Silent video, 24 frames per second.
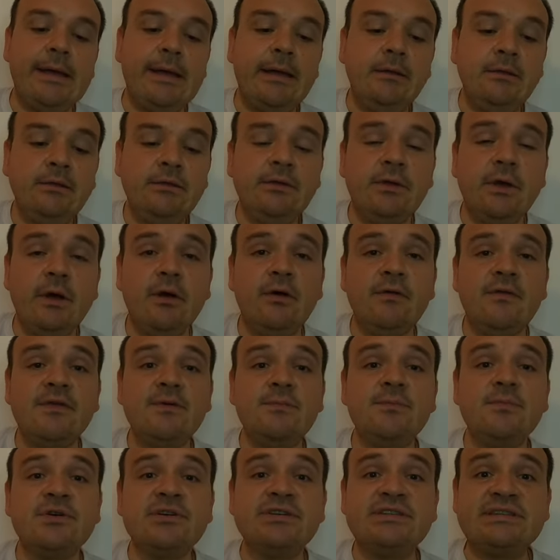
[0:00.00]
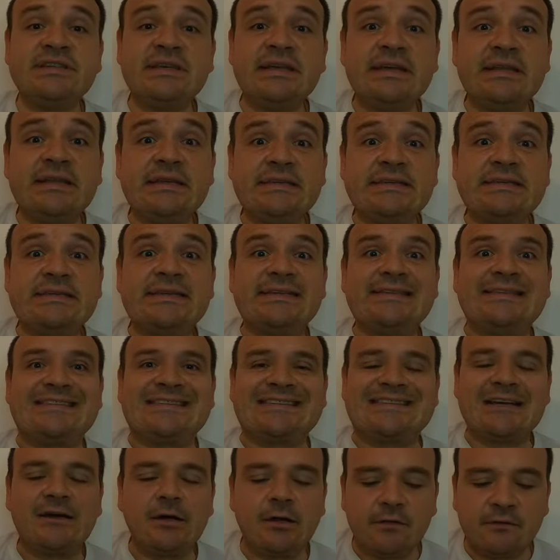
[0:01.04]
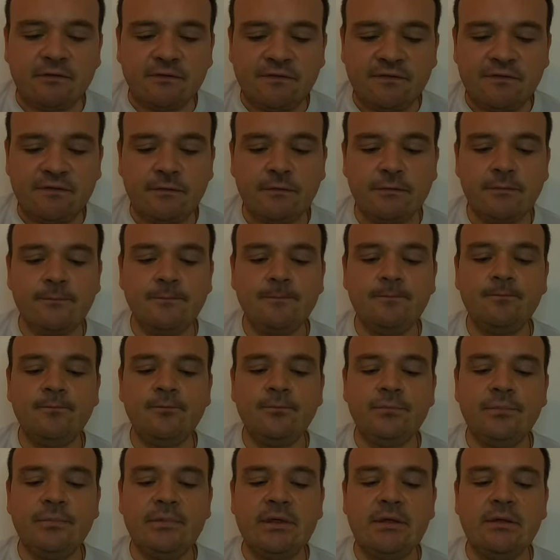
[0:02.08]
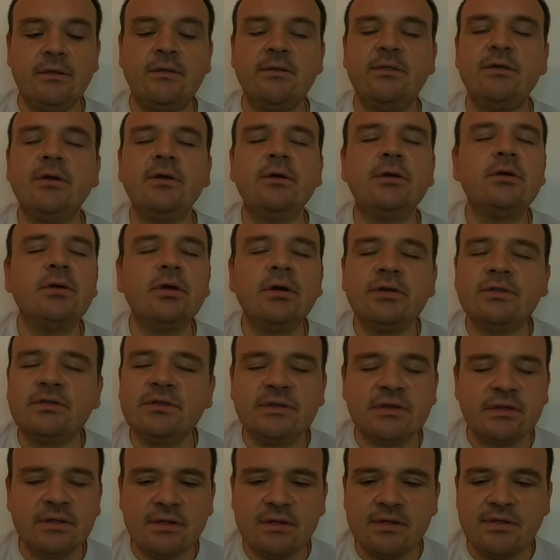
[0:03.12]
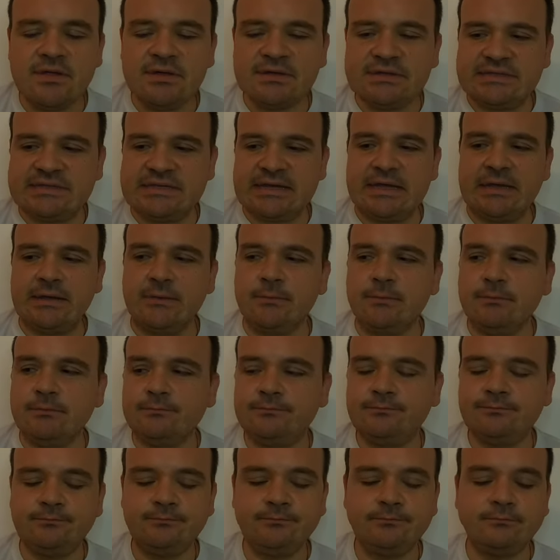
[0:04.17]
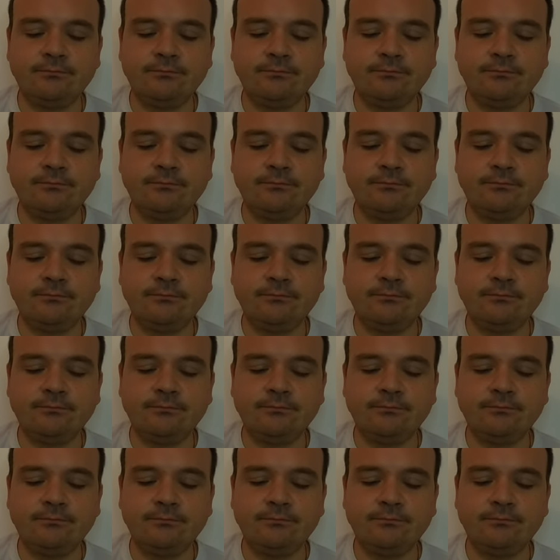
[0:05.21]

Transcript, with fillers: And on the Mercedes itself, they are not the same.